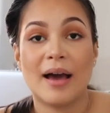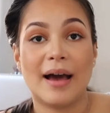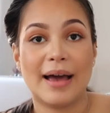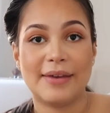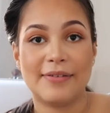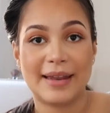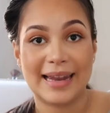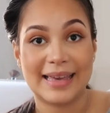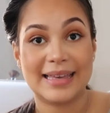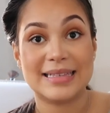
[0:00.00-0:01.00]

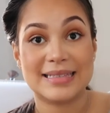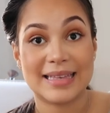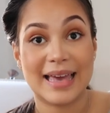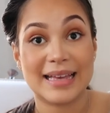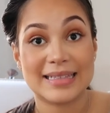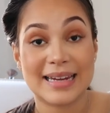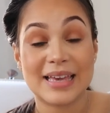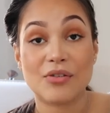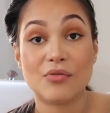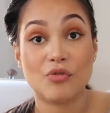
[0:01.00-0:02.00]
His kicks are
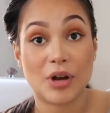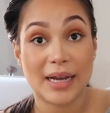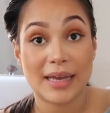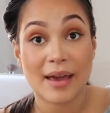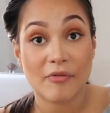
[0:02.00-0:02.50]
like really,